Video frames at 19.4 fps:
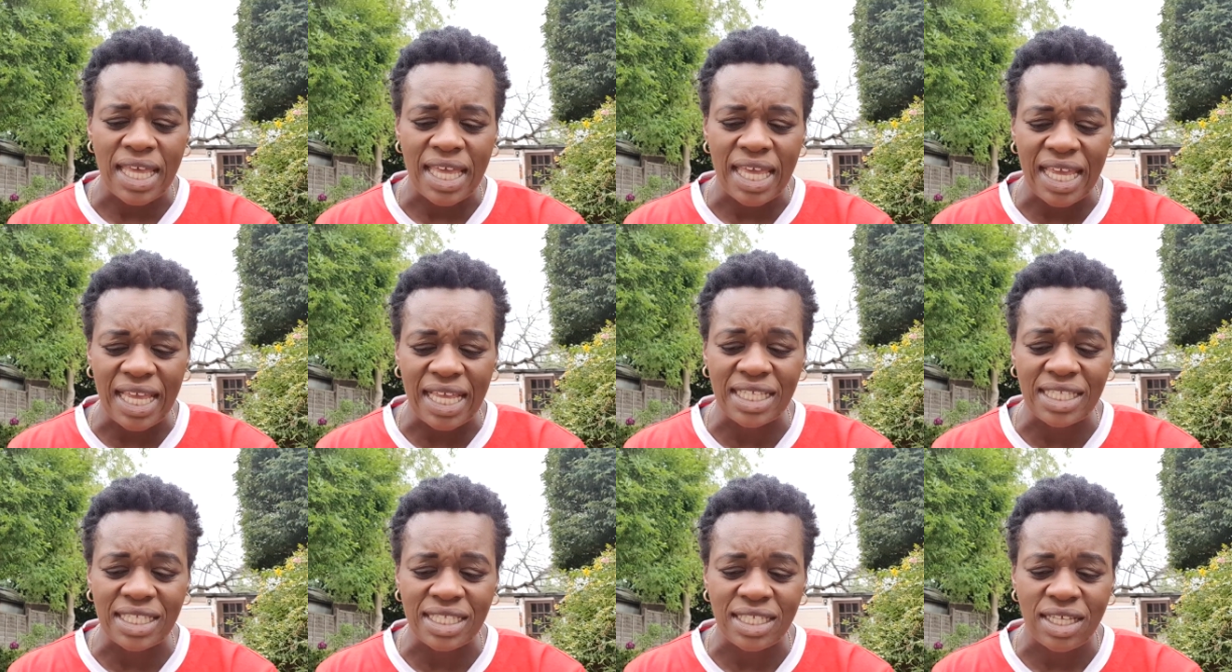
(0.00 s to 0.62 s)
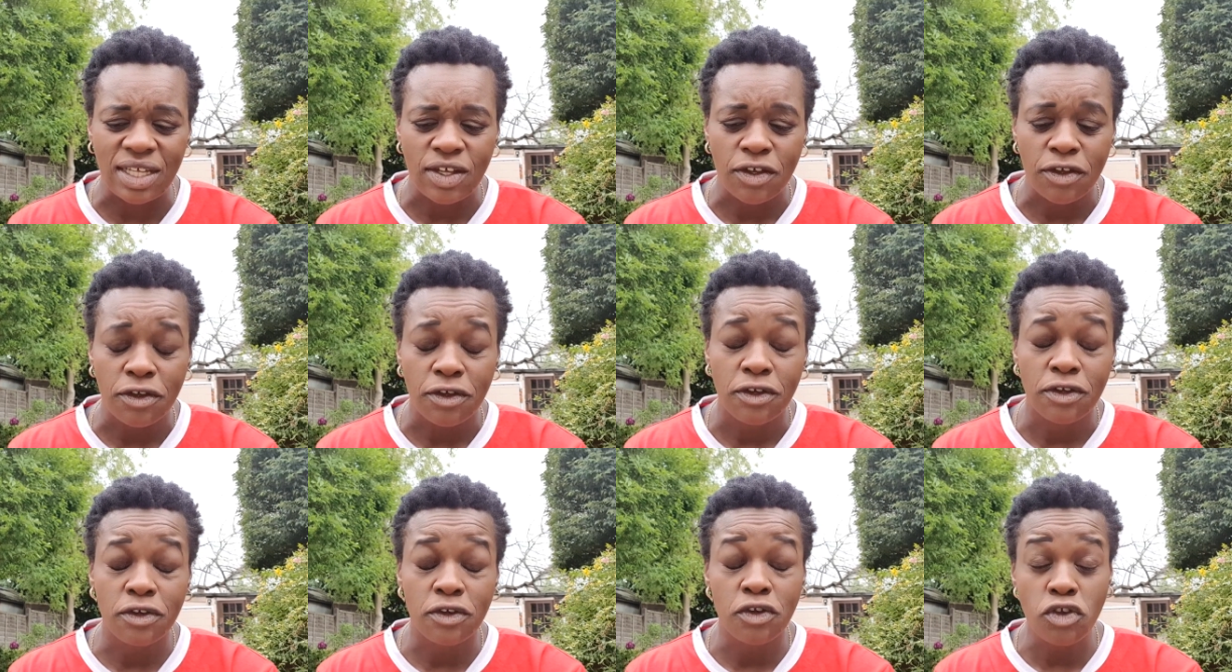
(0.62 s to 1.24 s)
is
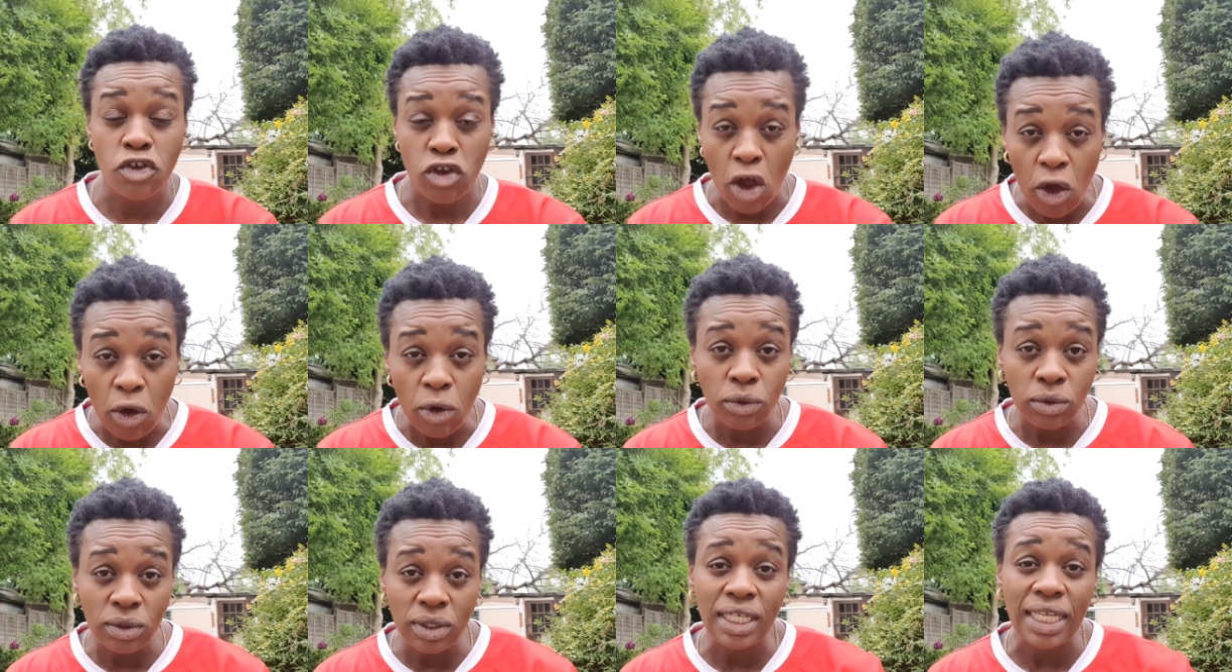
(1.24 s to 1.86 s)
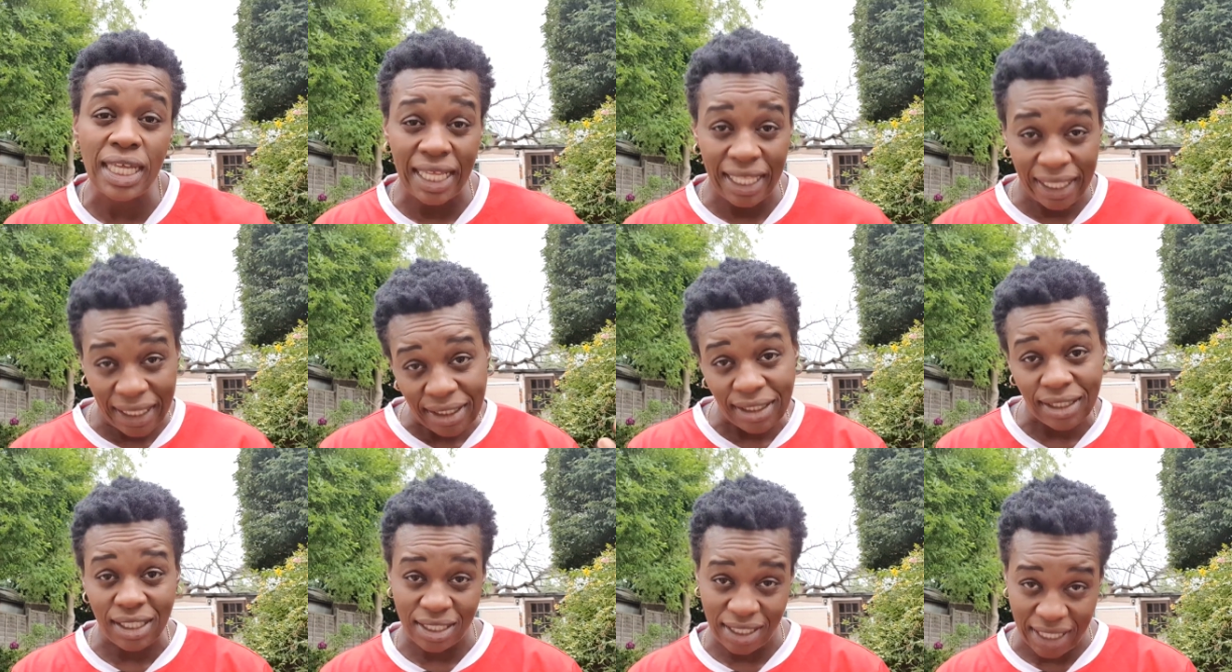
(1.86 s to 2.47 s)
known in
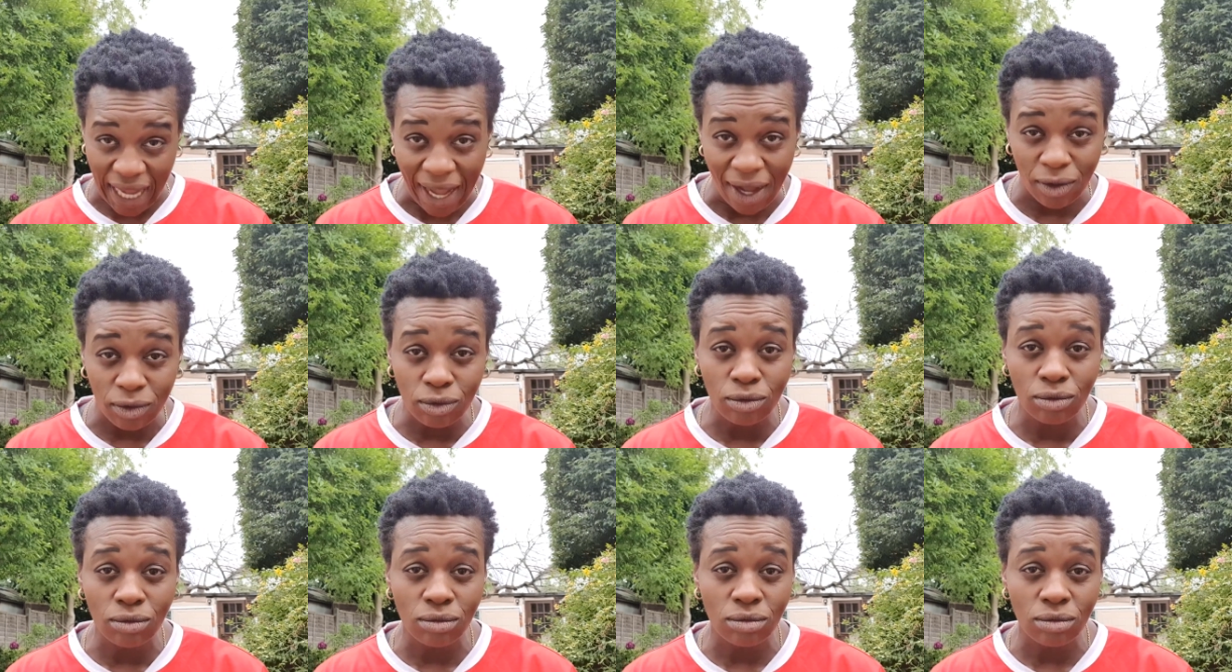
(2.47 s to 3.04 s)
the town,